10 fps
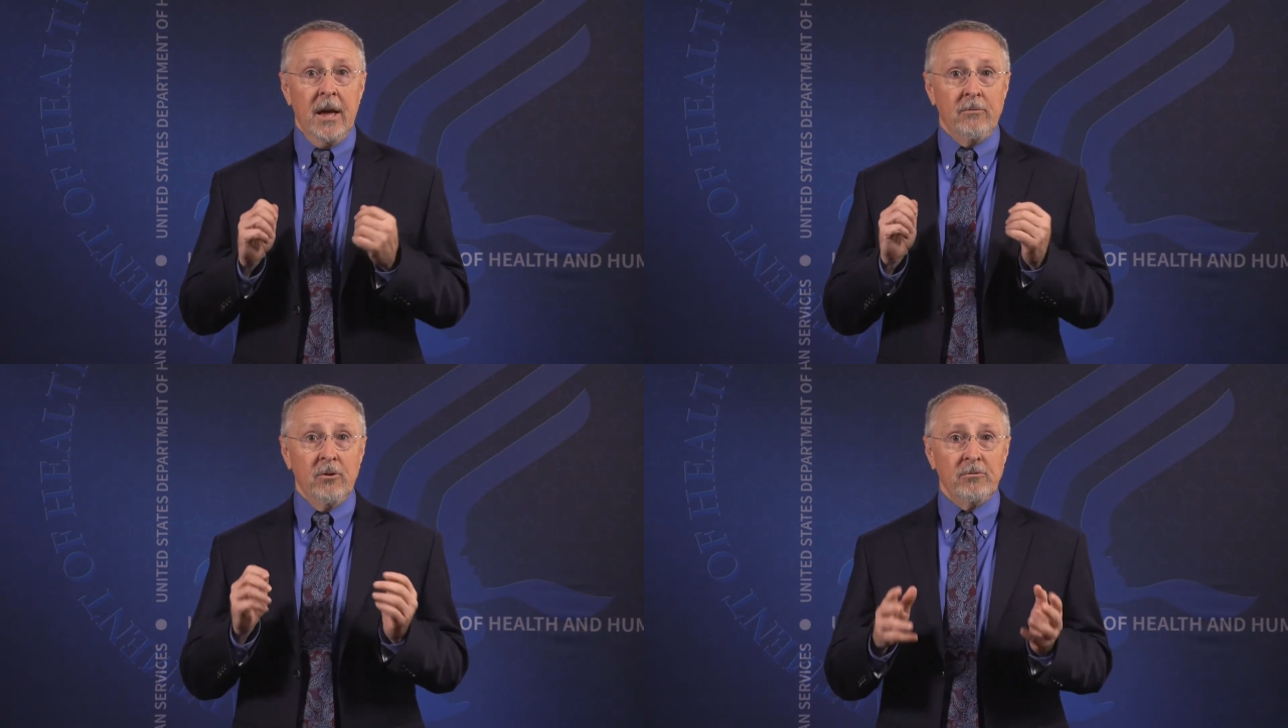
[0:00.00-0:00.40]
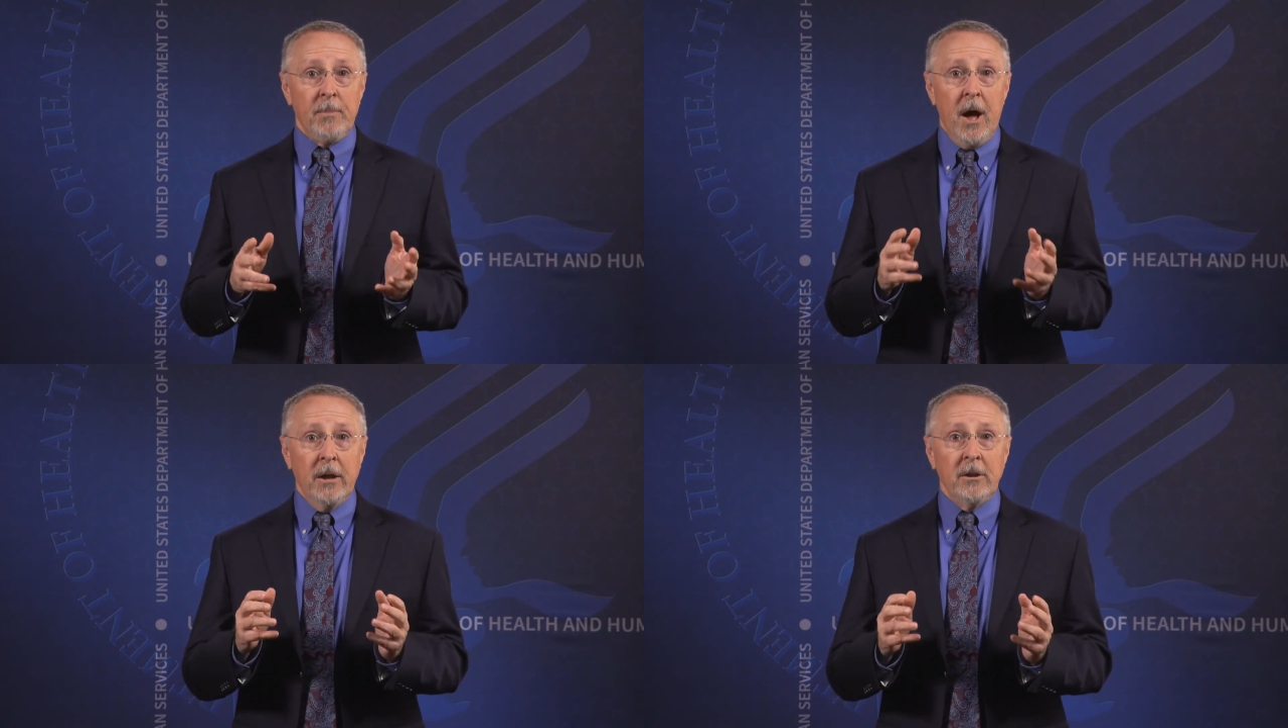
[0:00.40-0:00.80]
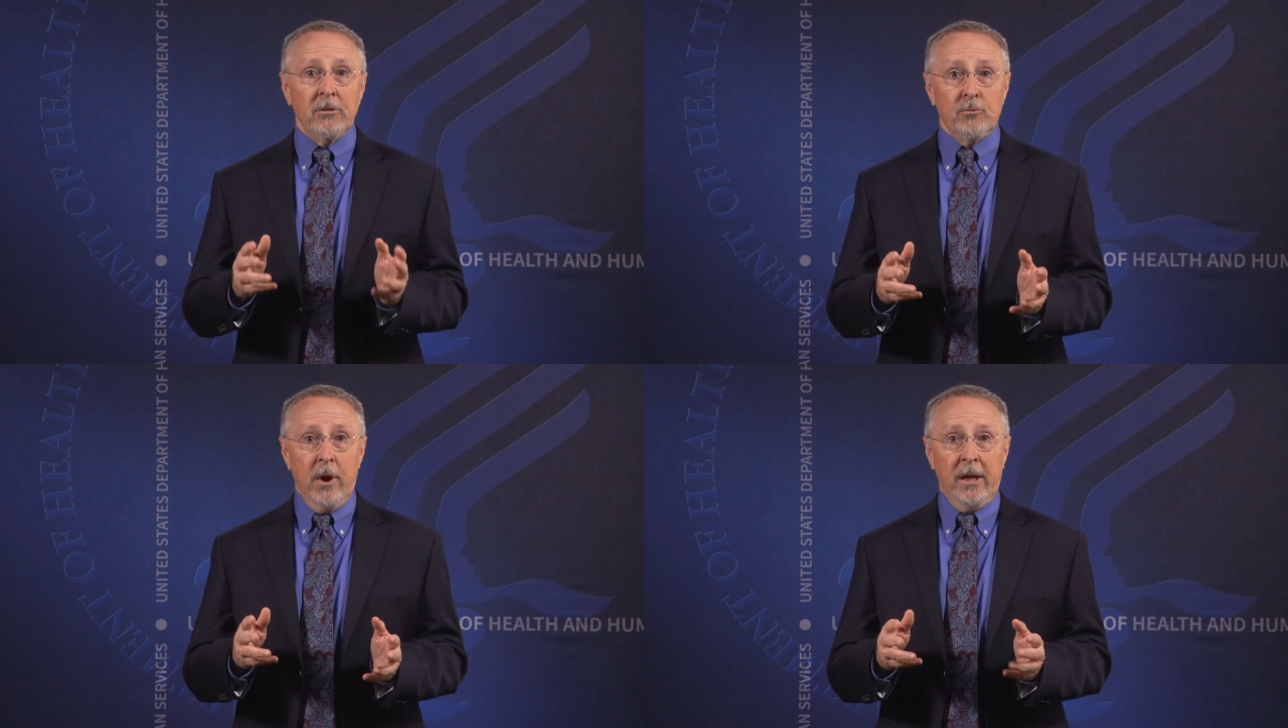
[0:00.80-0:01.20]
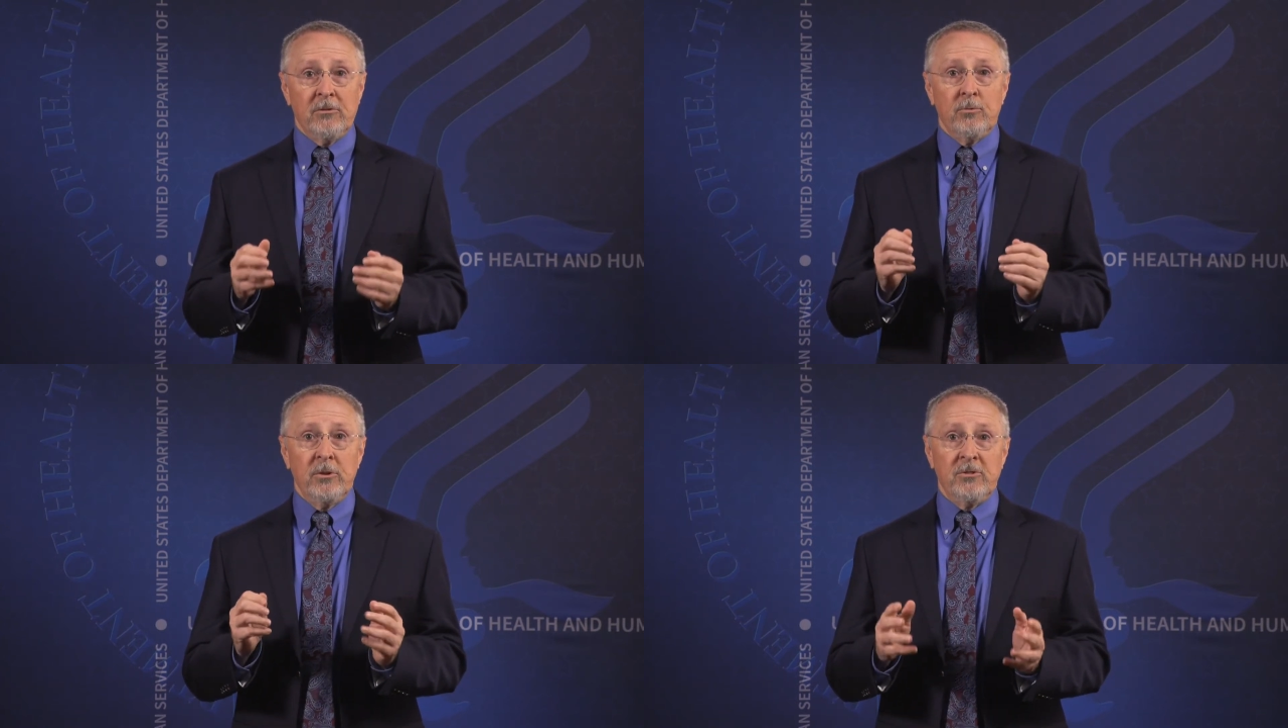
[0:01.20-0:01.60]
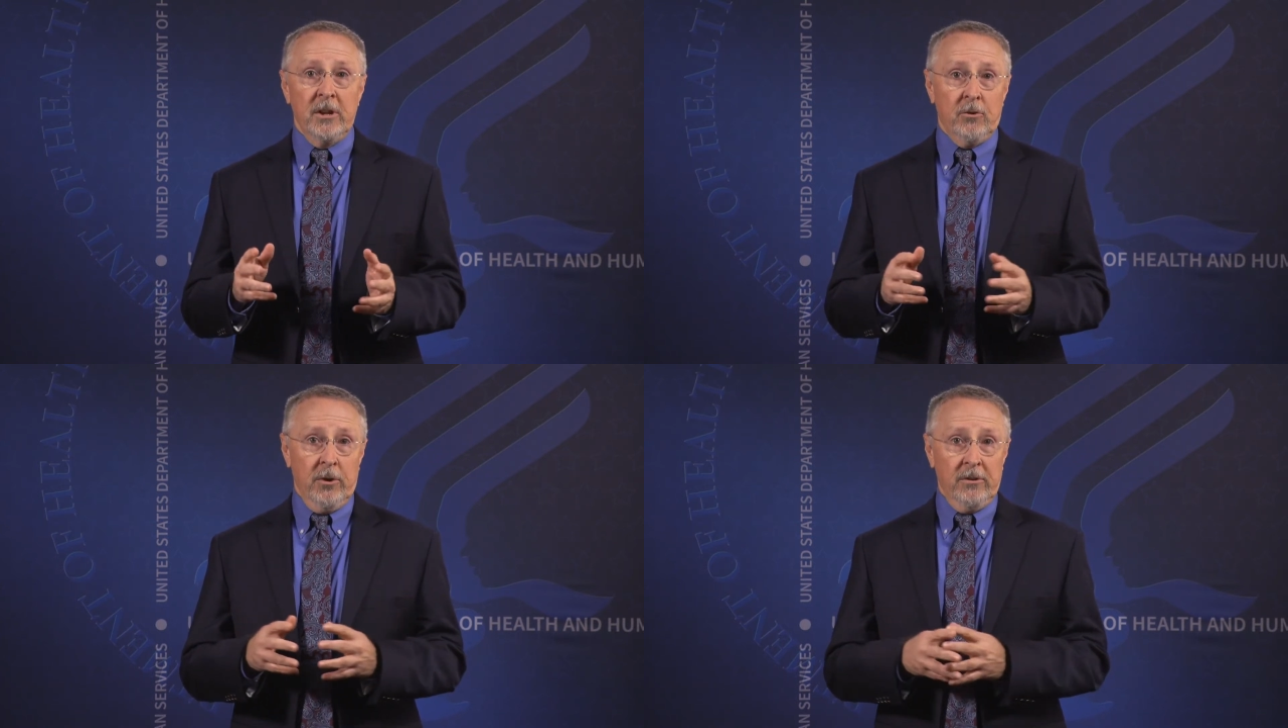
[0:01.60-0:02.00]
and respond to threats which
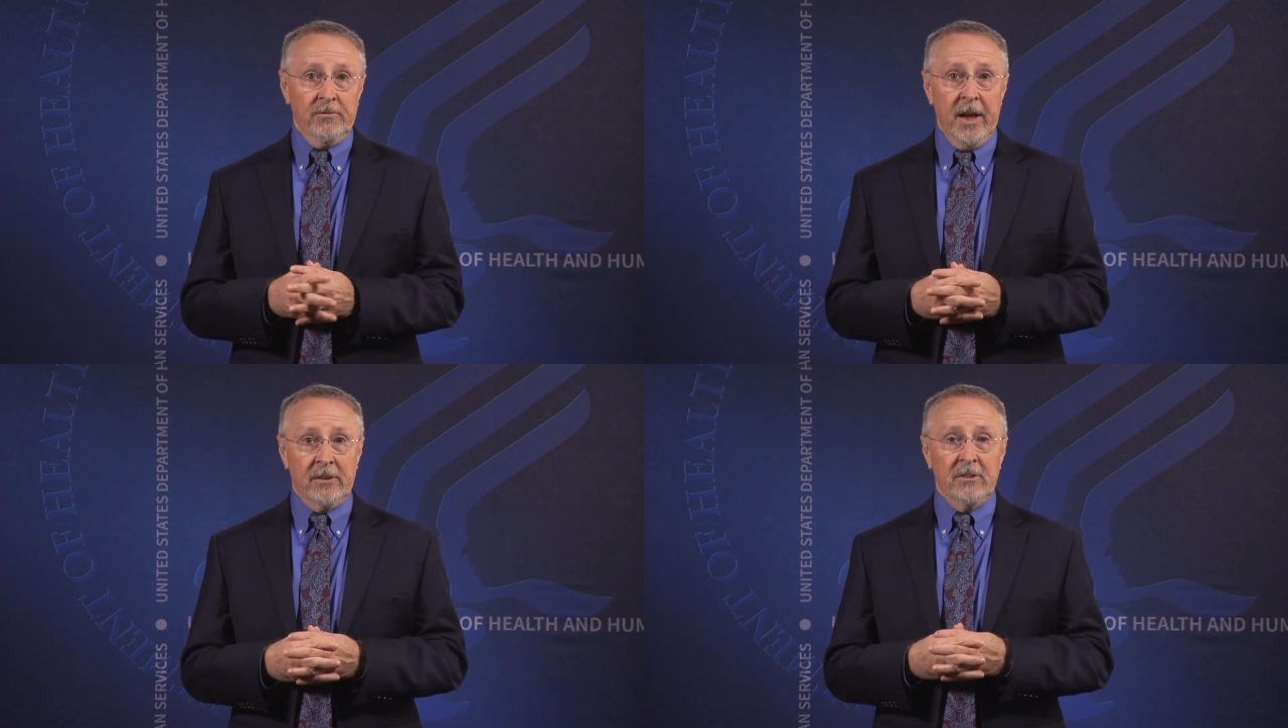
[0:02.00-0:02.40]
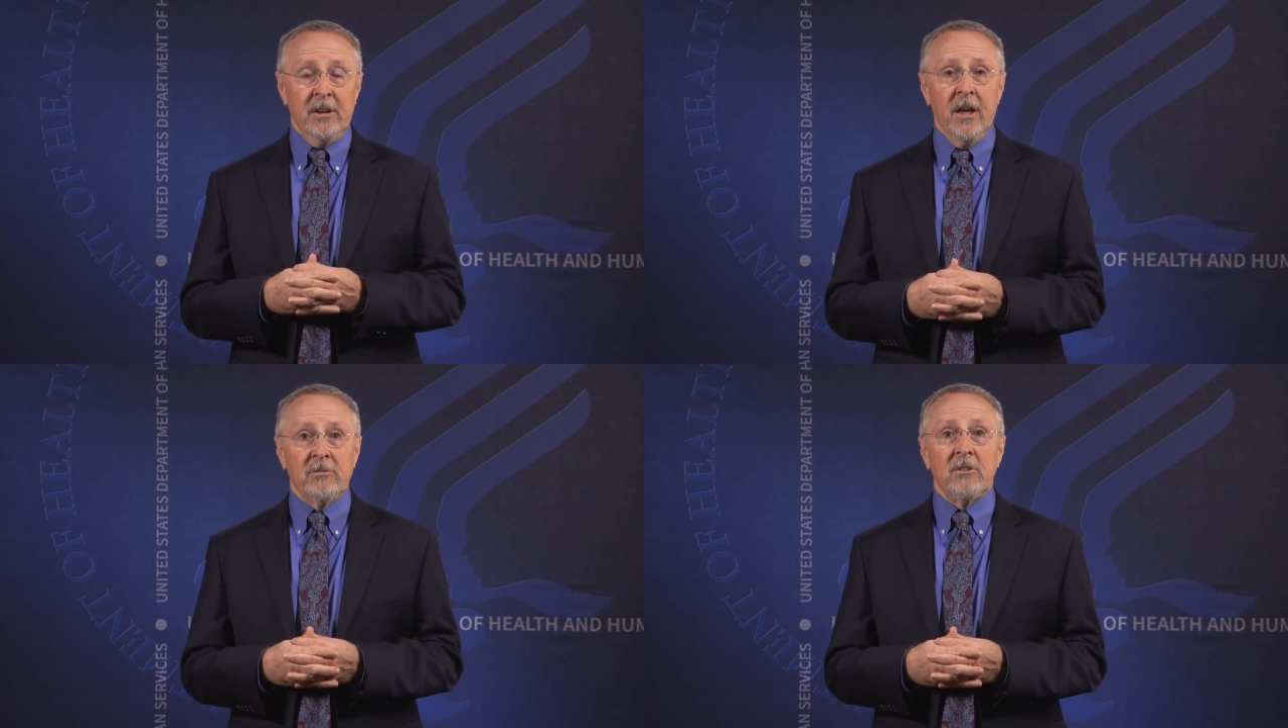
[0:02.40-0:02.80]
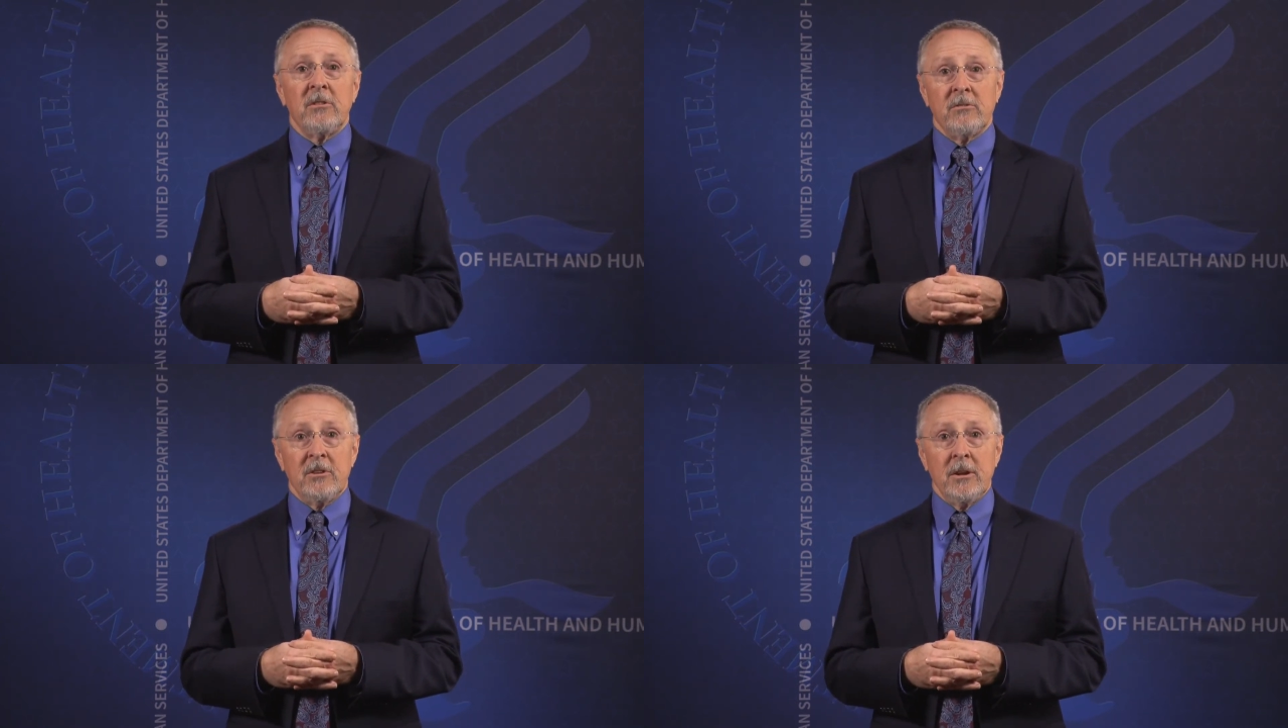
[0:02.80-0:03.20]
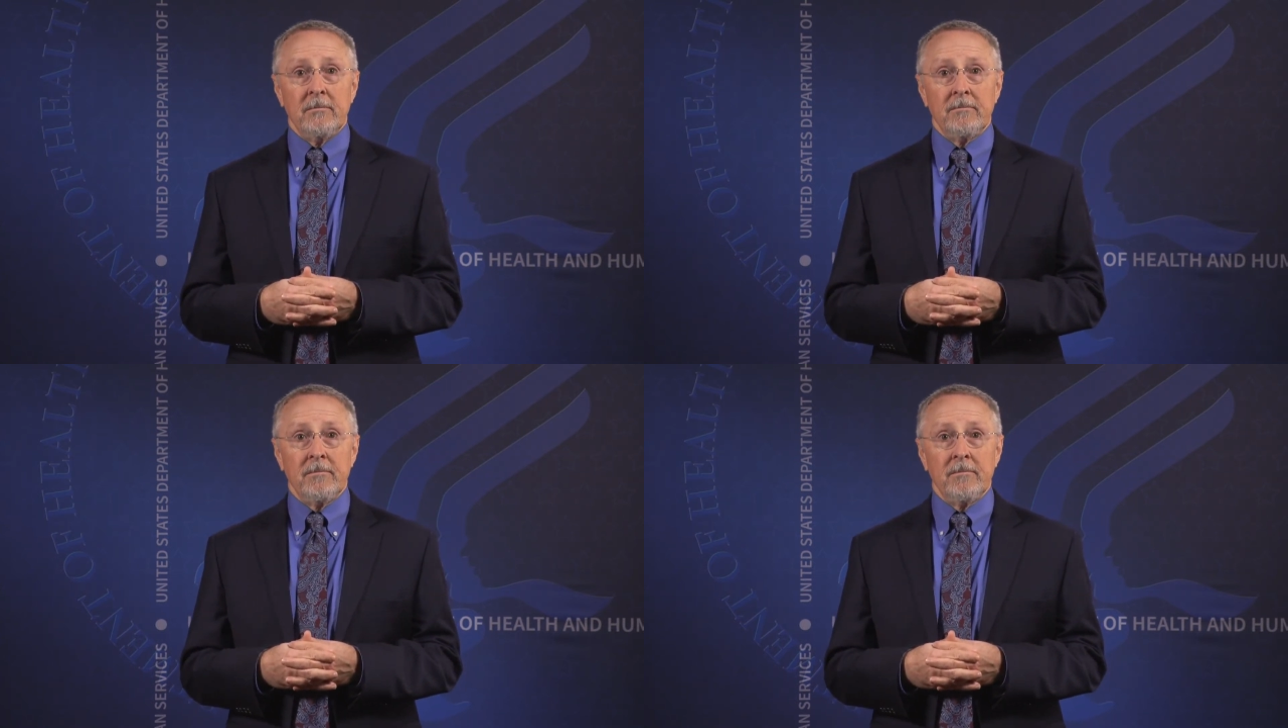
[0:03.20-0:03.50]
increase vaccine hesitancy.